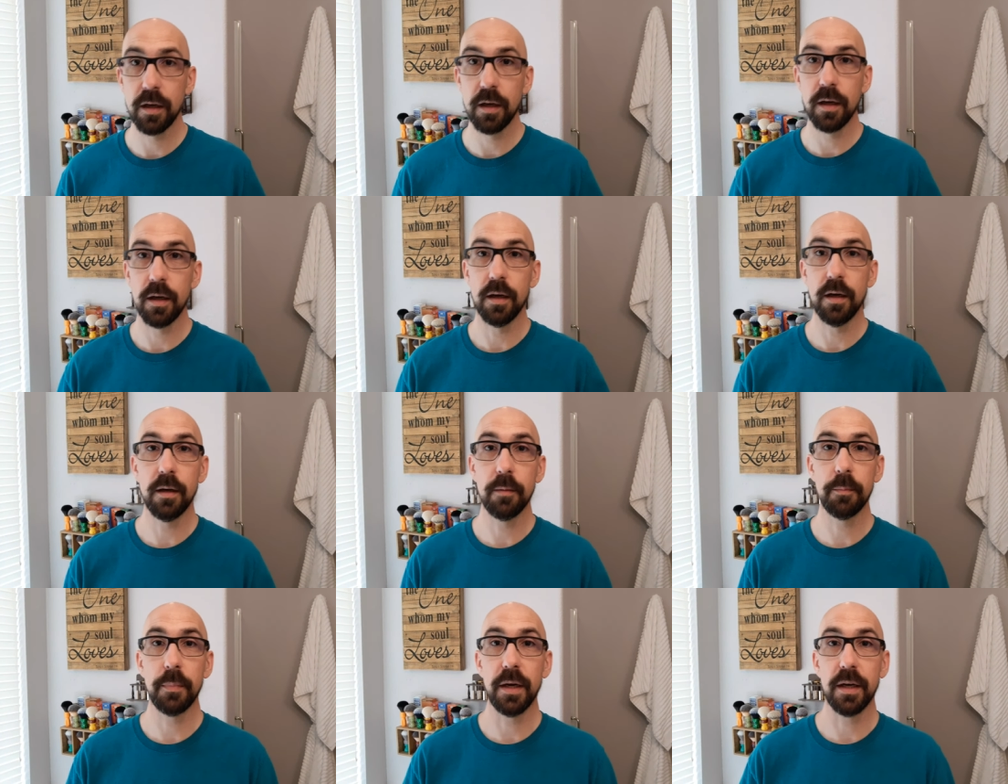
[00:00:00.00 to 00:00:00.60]
Uh,
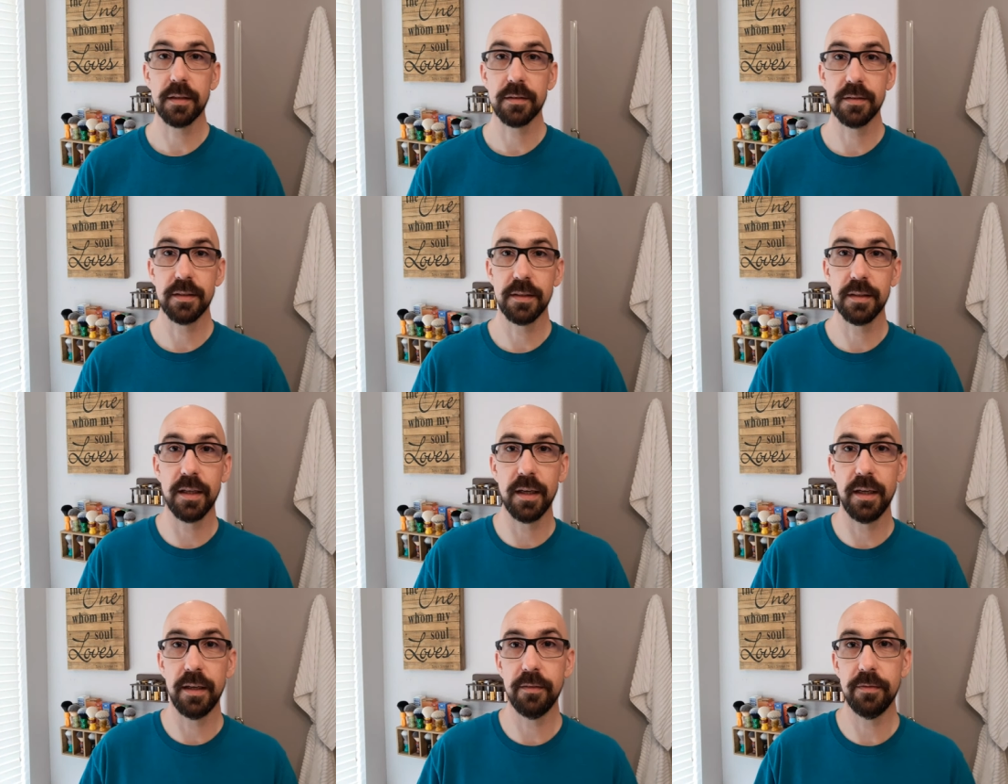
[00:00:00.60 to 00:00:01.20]

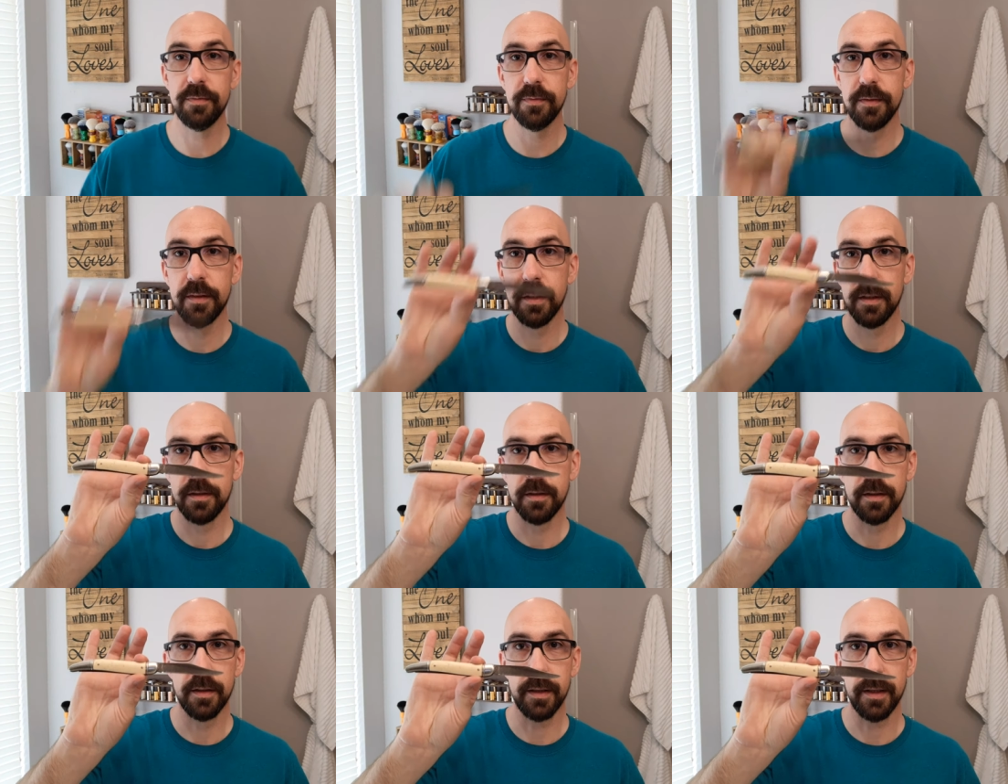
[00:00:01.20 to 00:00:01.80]
unboxing knife,
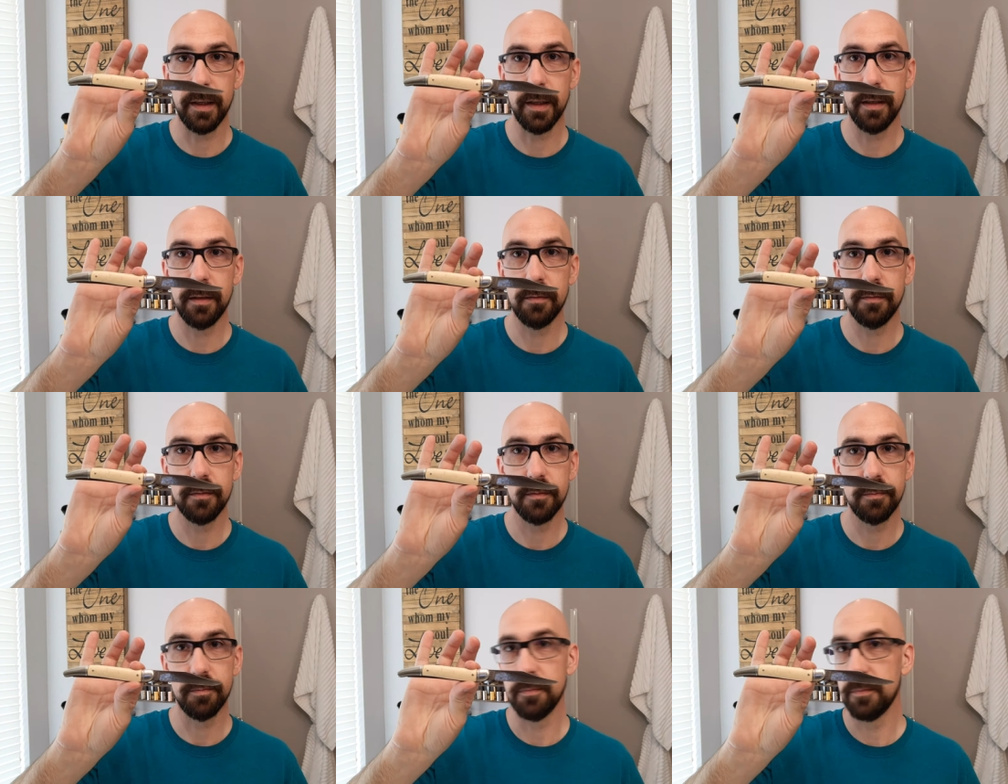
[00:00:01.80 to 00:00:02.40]

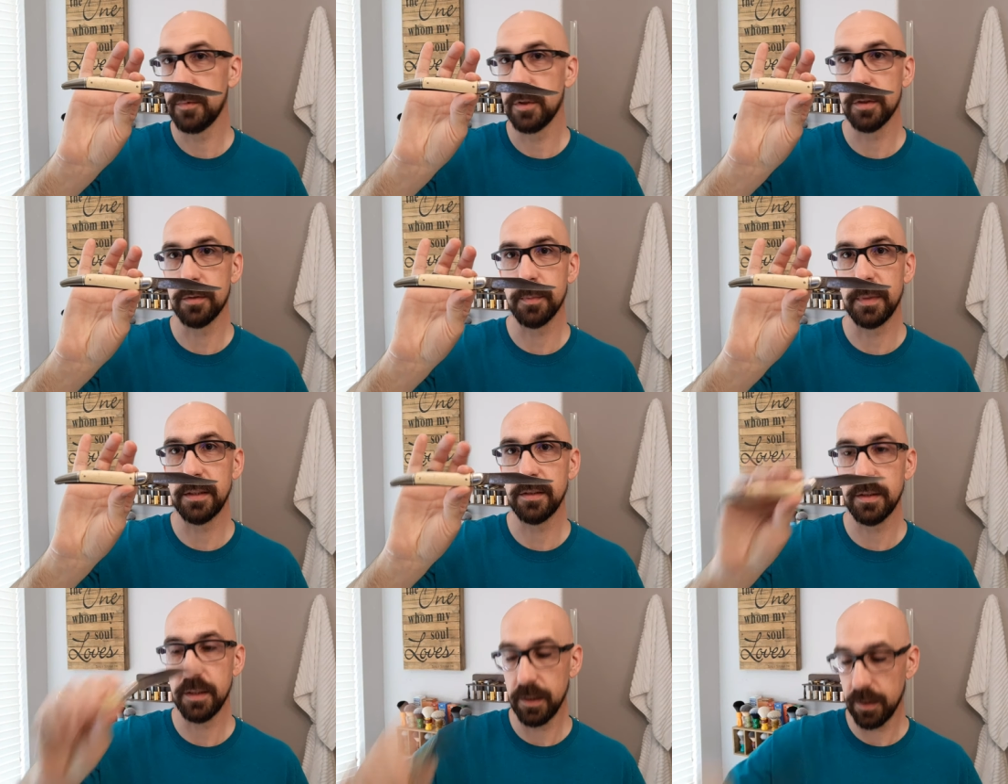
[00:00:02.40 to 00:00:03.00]
again, just
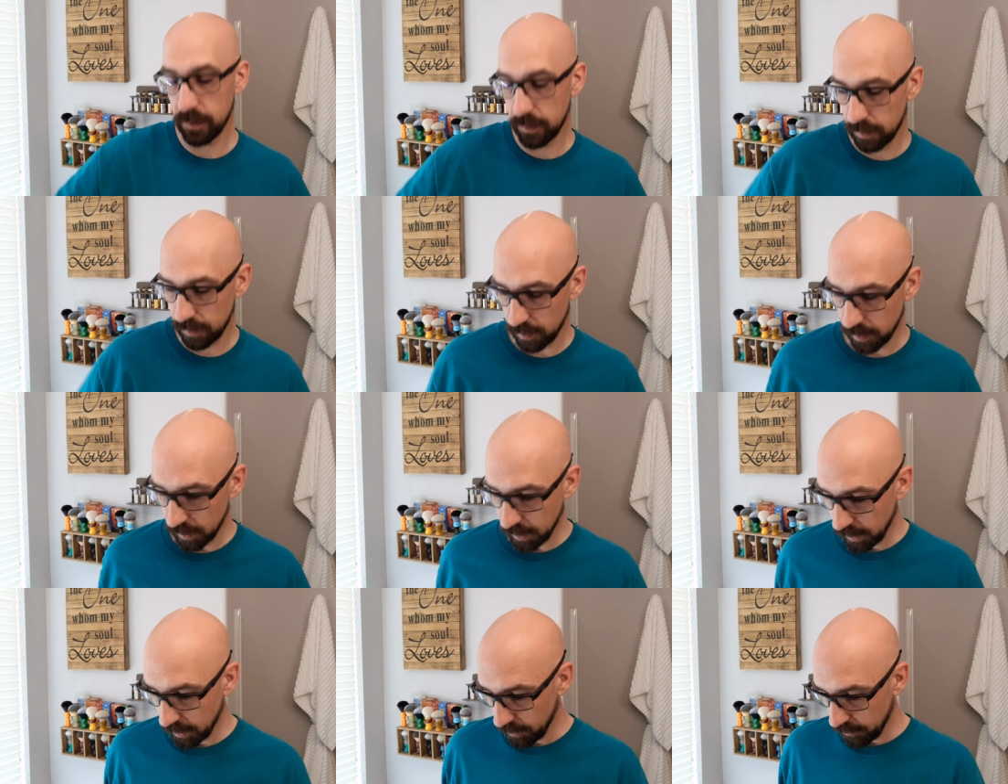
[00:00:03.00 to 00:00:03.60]
my
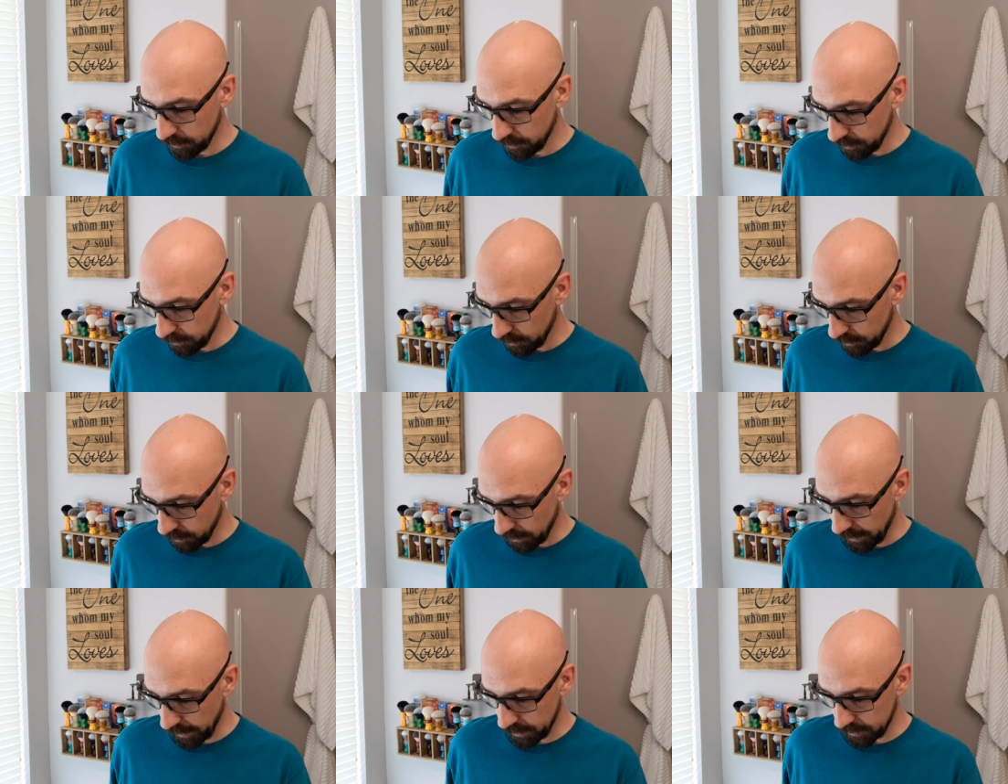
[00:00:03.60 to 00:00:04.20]
standard
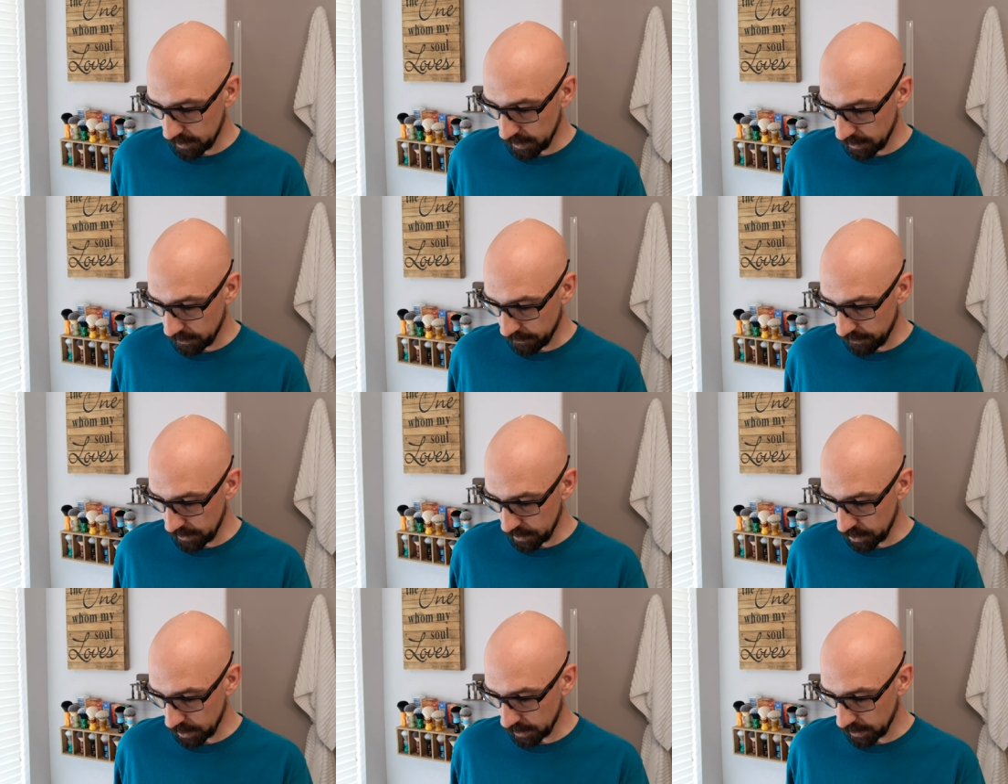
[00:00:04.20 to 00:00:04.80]
antique
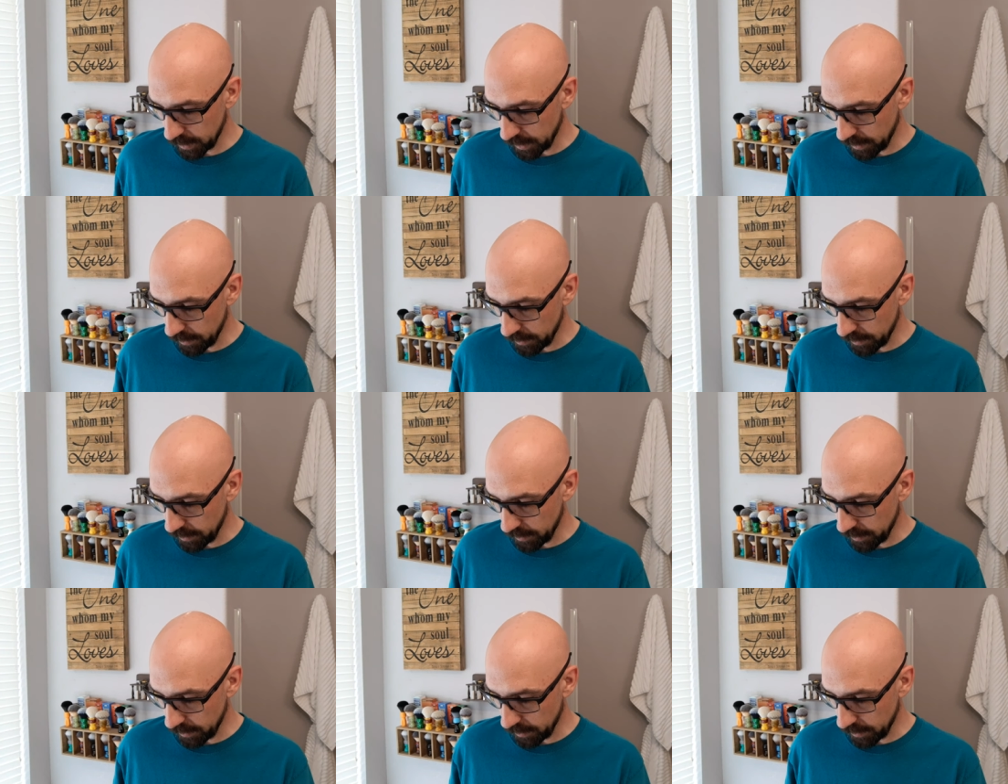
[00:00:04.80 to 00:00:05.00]
fishing